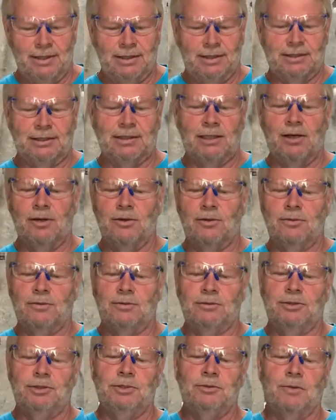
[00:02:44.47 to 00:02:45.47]

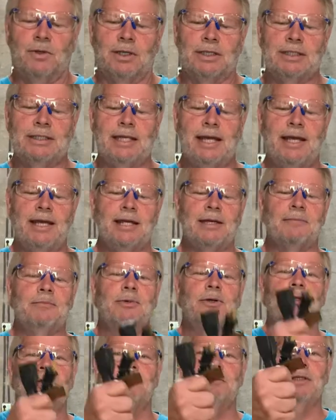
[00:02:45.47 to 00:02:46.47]
So you want to take and
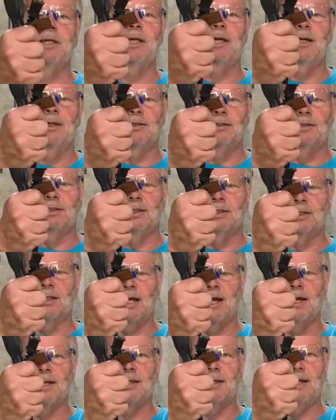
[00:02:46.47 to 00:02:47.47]
put them together just
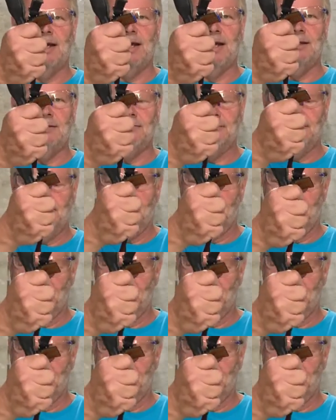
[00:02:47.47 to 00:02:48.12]
like that.